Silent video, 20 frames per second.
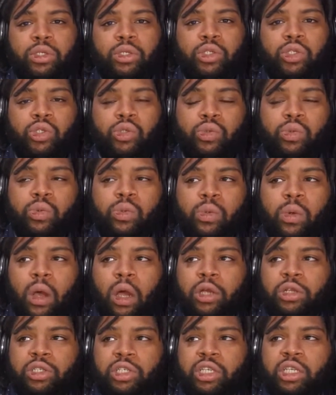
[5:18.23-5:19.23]
you
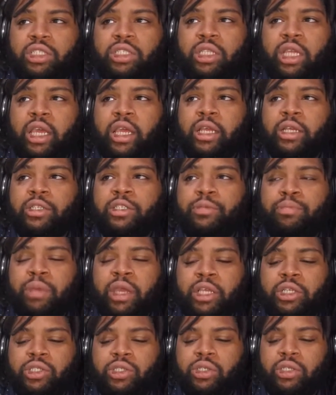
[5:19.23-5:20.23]
are just there to
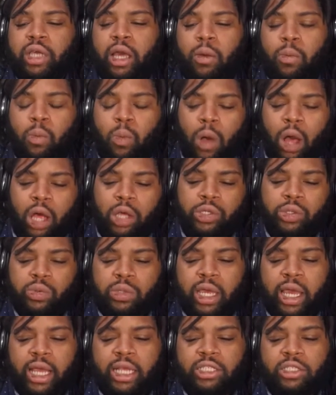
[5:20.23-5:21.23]
make sure that while you
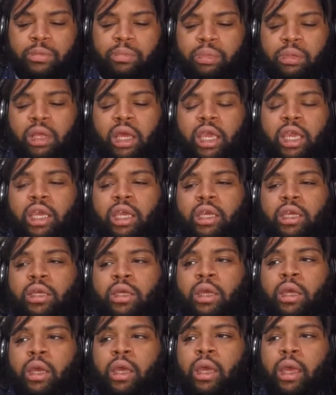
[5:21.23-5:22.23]
guys are playing,
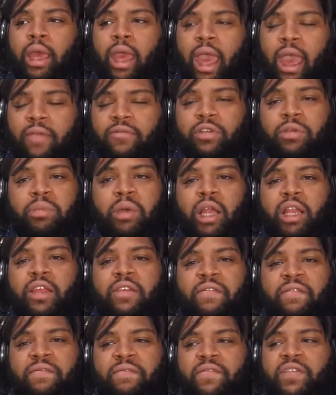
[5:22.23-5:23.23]

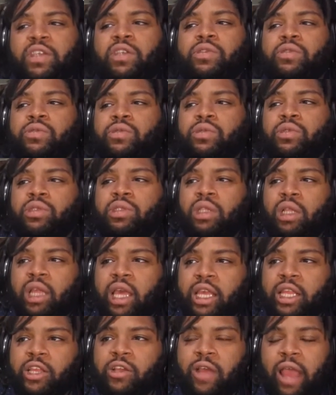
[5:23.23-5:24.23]
everybody feels
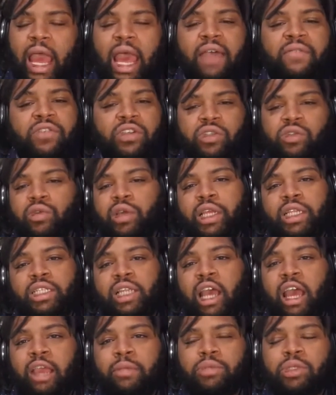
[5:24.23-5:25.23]
like they're having a great
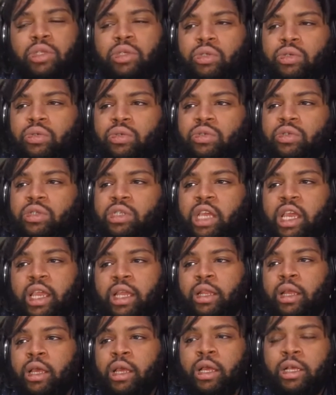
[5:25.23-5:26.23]
time. So you
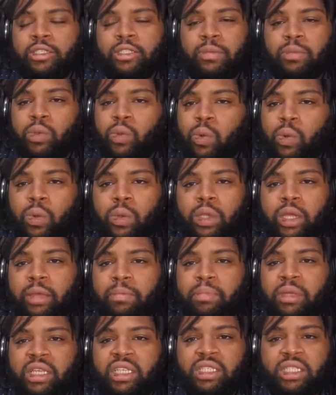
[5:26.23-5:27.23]
create some cool
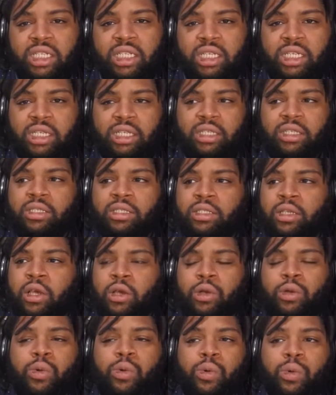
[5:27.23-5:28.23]
NPCs,
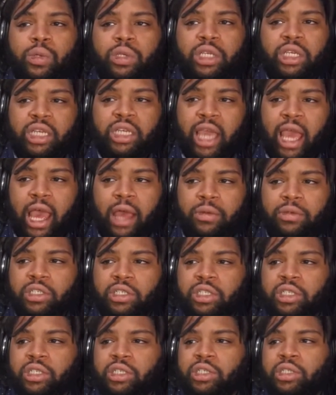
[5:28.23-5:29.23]
cool
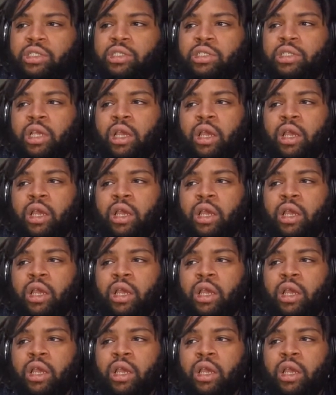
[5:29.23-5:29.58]
encounters,